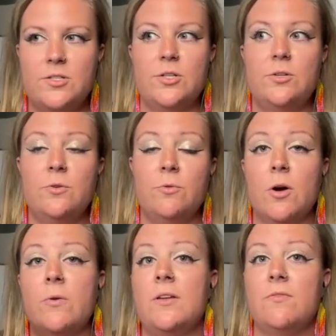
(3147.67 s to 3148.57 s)
to
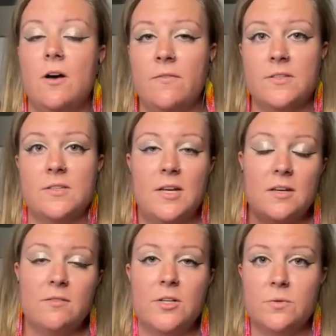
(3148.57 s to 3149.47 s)
grow and evolve as an
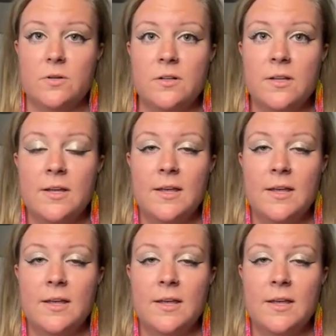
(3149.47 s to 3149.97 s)
individual,